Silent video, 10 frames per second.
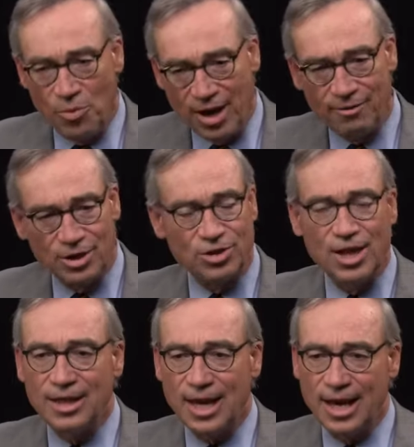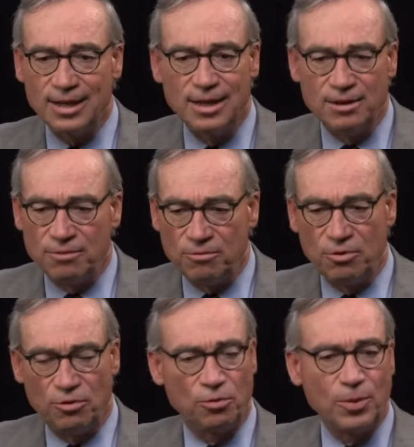Having said that,
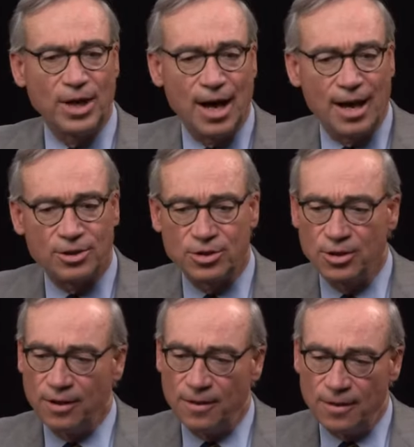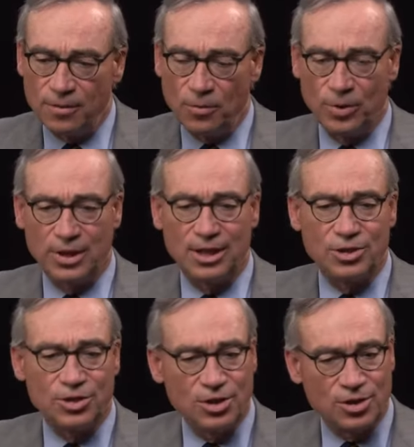3 guys with an
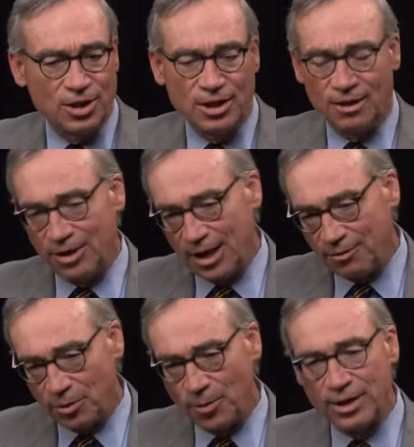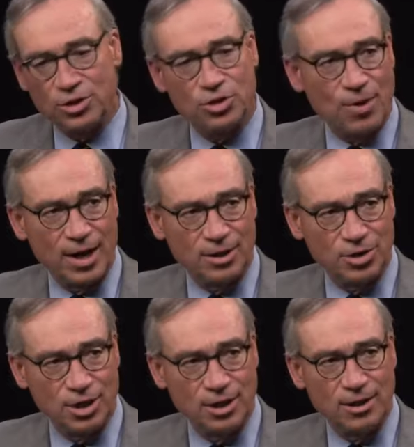assistant, if they have the right
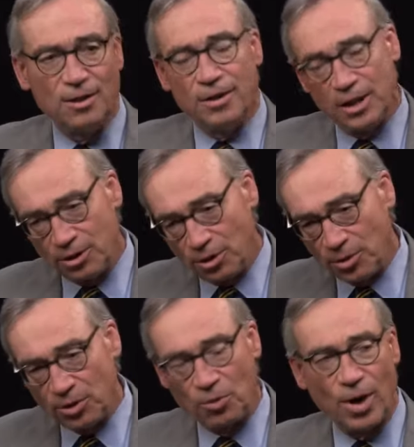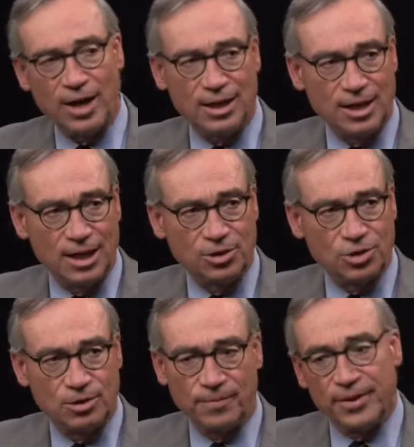strategy and they're in the right
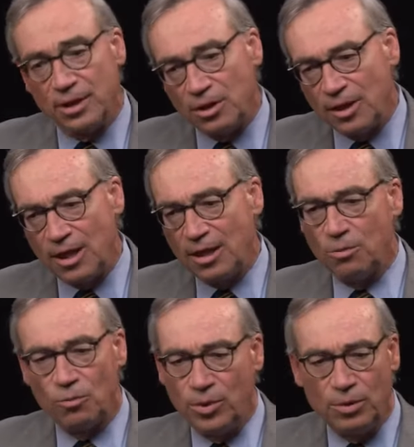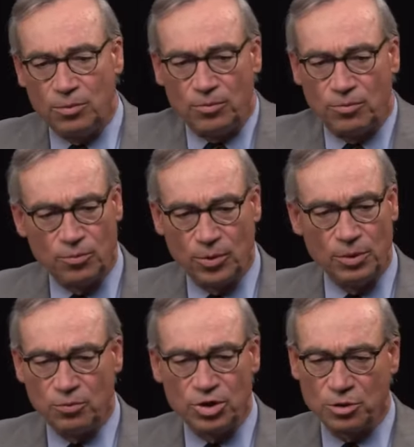niche, we
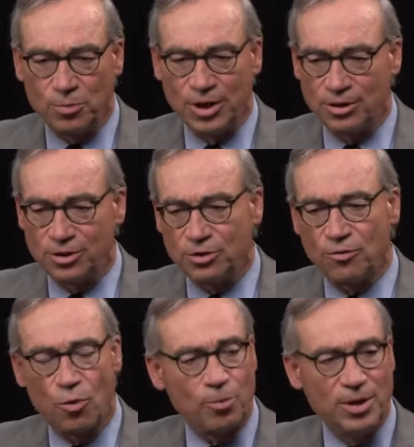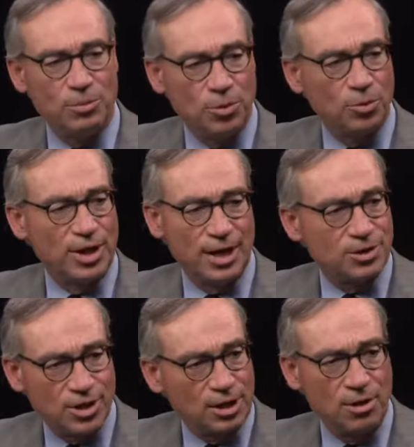just because it's 4 people would
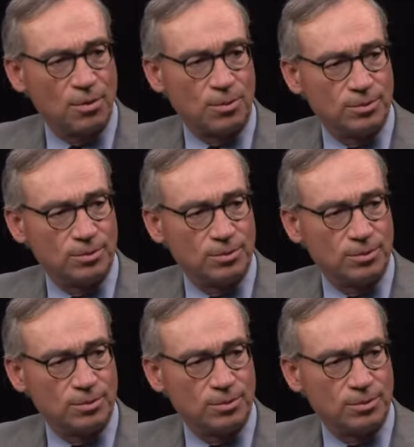not say no.